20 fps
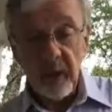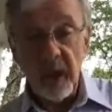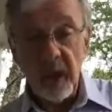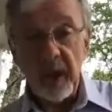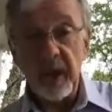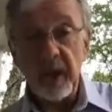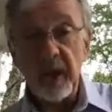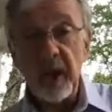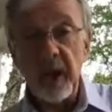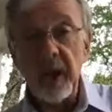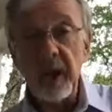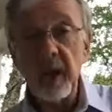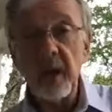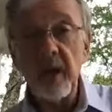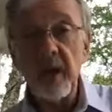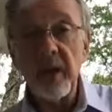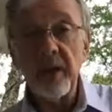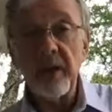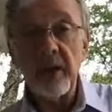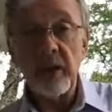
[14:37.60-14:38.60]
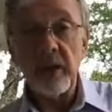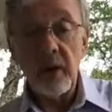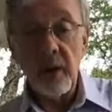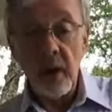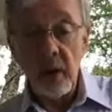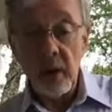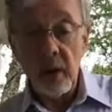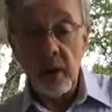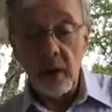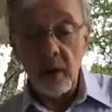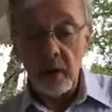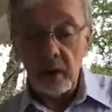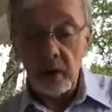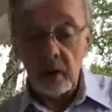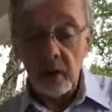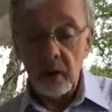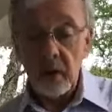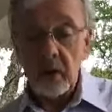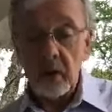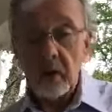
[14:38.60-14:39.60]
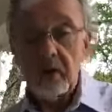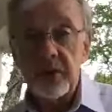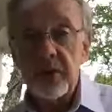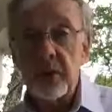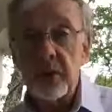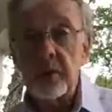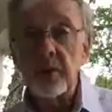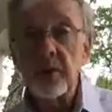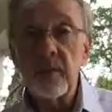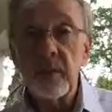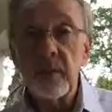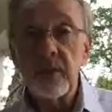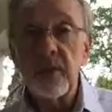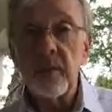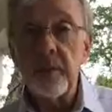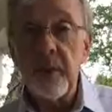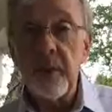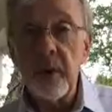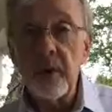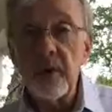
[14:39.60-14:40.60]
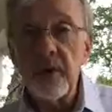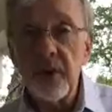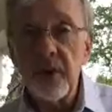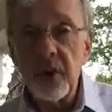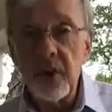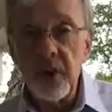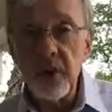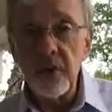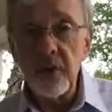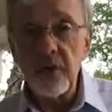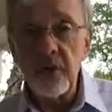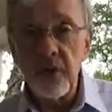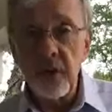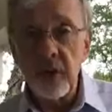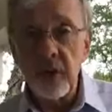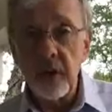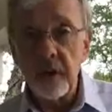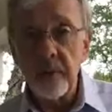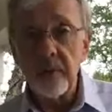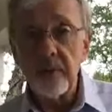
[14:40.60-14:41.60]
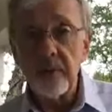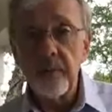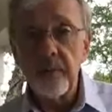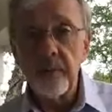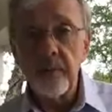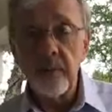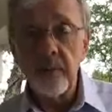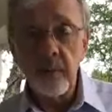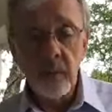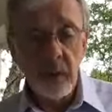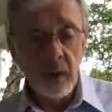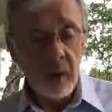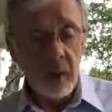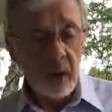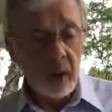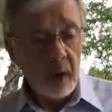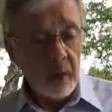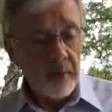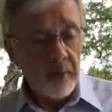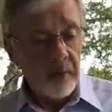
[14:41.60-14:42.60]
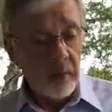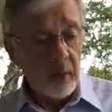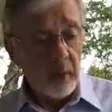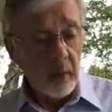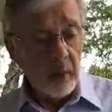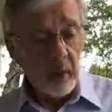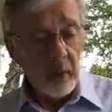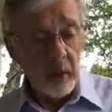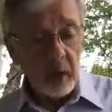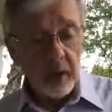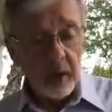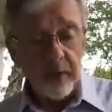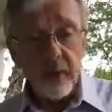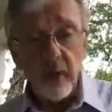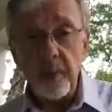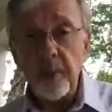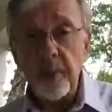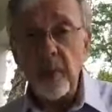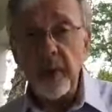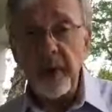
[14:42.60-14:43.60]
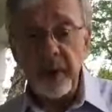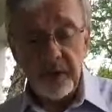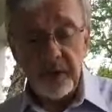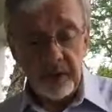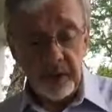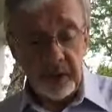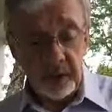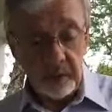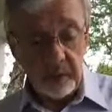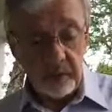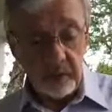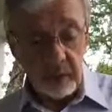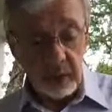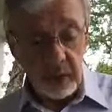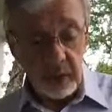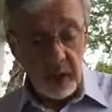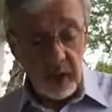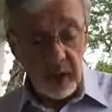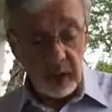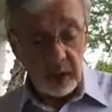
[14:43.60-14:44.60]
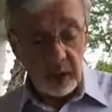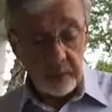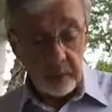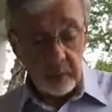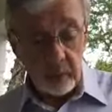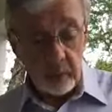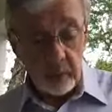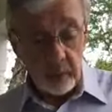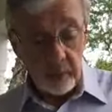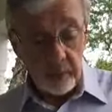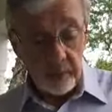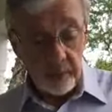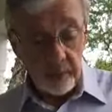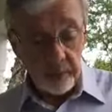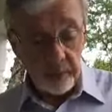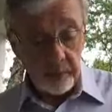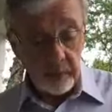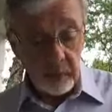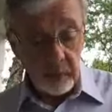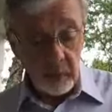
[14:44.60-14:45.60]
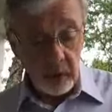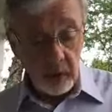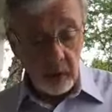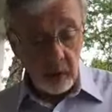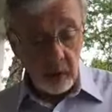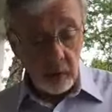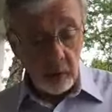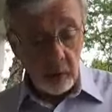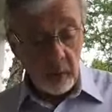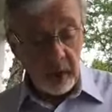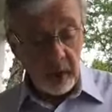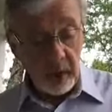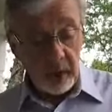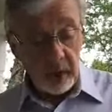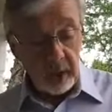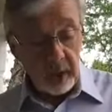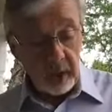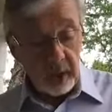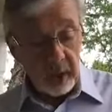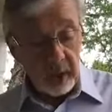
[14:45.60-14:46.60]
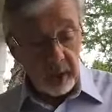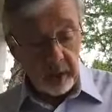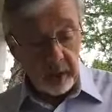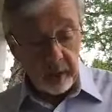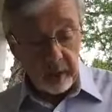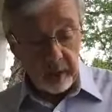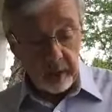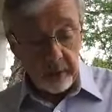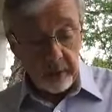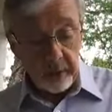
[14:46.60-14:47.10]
And they had undergone some, some persecution for, for preaching the gospel. When uh,